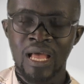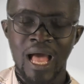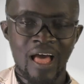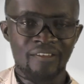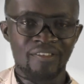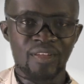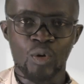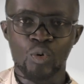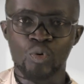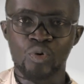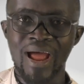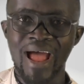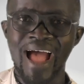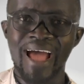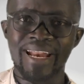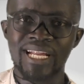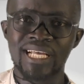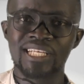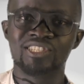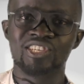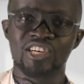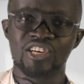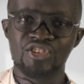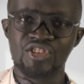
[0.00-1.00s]
and the
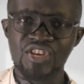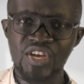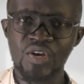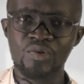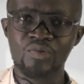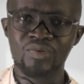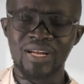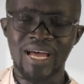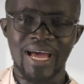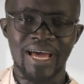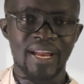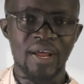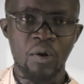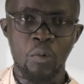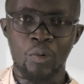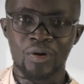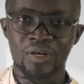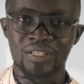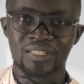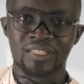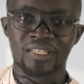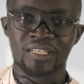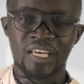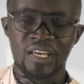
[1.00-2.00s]
Quran is genuine, and it
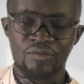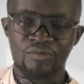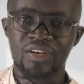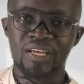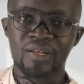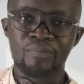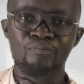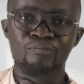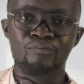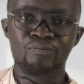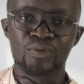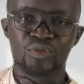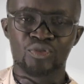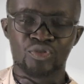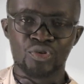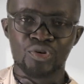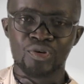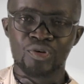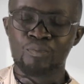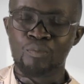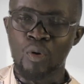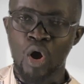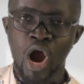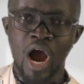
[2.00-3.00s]
was given
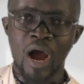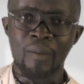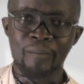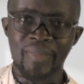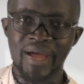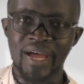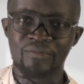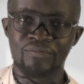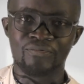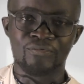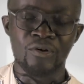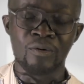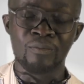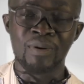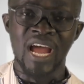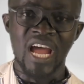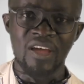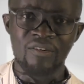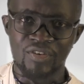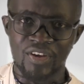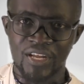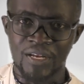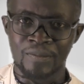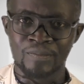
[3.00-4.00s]
to Muhammad from
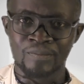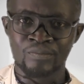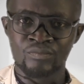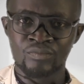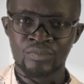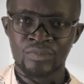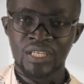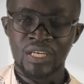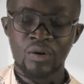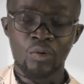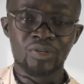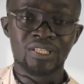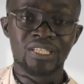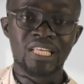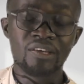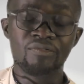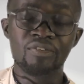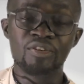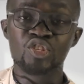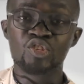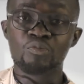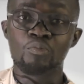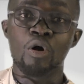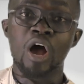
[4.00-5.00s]
heaven. It was
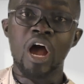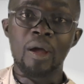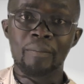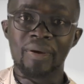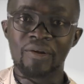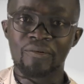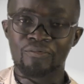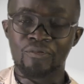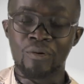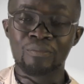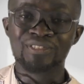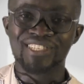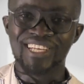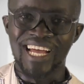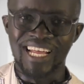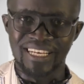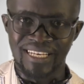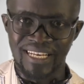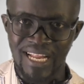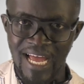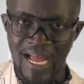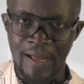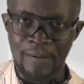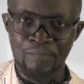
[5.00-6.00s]
given to Muhammad from
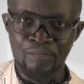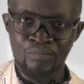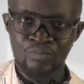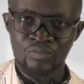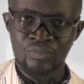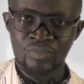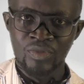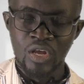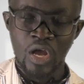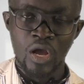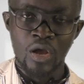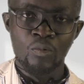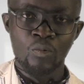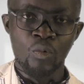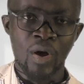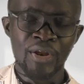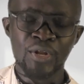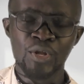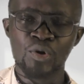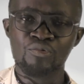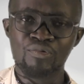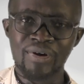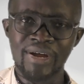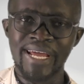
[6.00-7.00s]
Jannah.
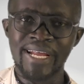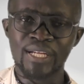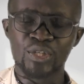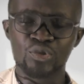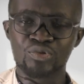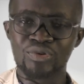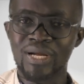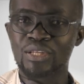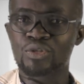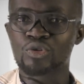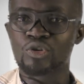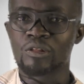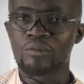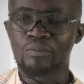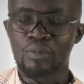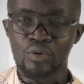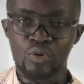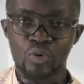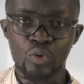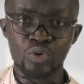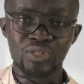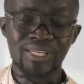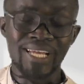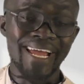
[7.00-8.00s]
When you read Suratul
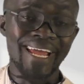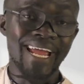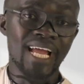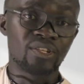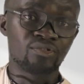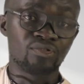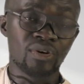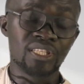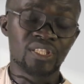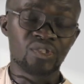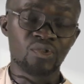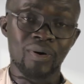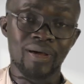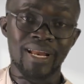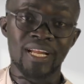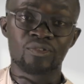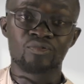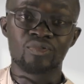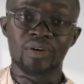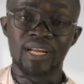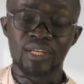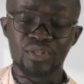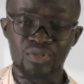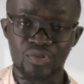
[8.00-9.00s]
al-Baruj, ayah twenty-one
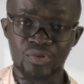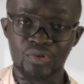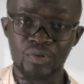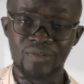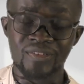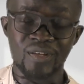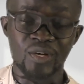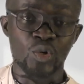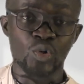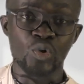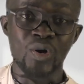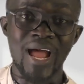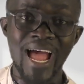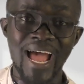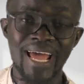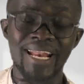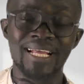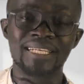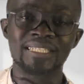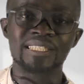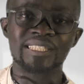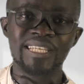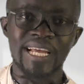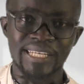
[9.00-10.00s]
and twenty-two, the
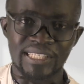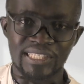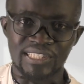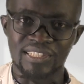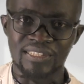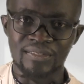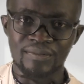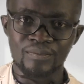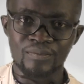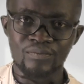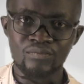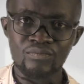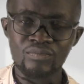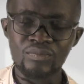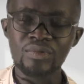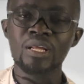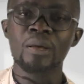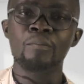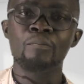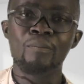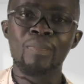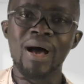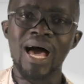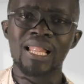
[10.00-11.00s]
Quran asserts,
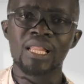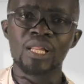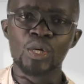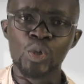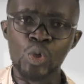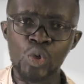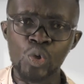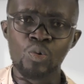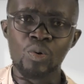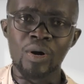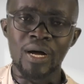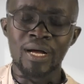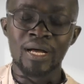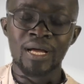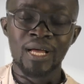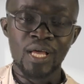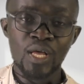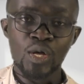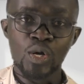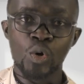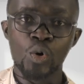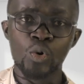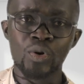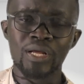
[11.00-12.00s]
Bal huwa
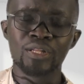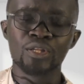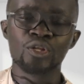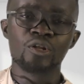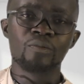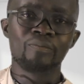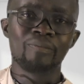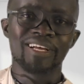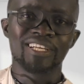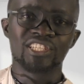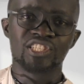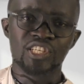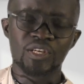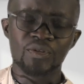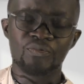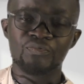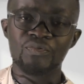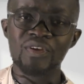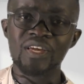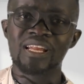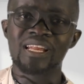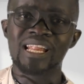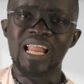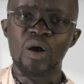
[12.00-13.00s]
Quranun Majid
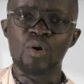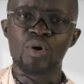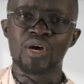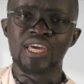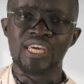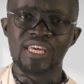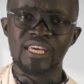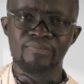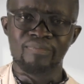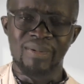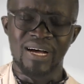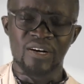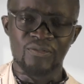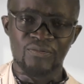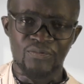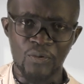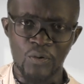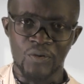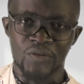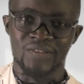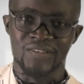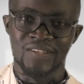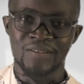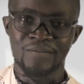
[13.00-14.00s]
fi lawhi
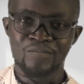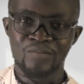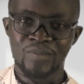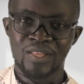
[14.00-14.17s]
mahfuz.